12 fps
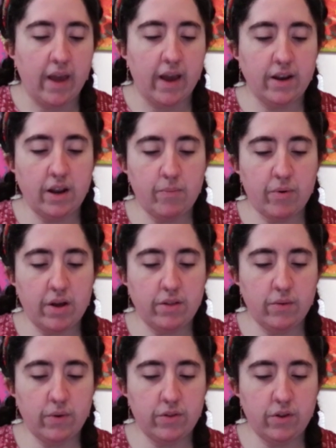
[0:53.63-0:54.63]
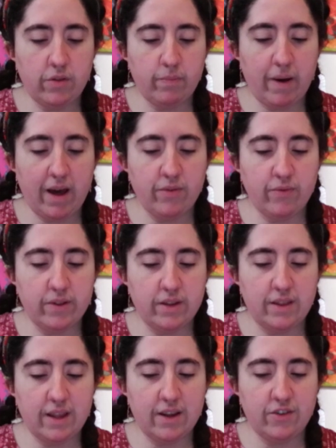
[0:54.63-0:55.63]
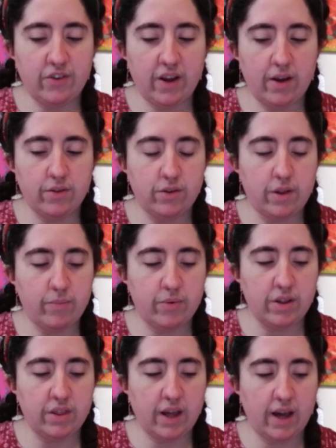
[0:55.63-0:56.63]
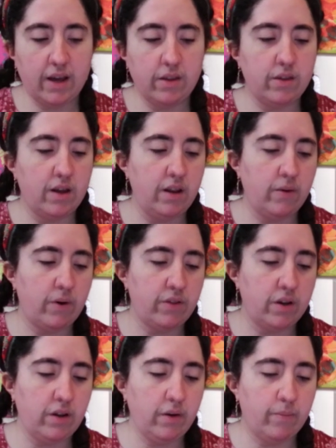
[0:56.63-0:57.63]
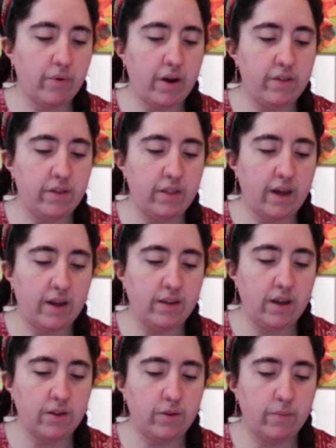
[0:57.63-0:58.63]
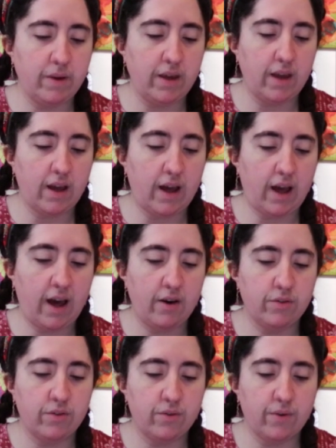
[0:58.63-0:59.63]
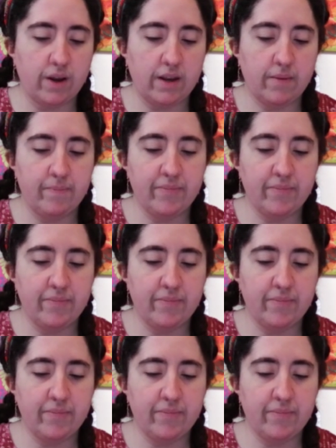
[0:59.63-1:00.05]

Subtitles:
And the presence was thus passed from the dead child to the priest's eyes, and it was a new presence that had yet to be a house dream.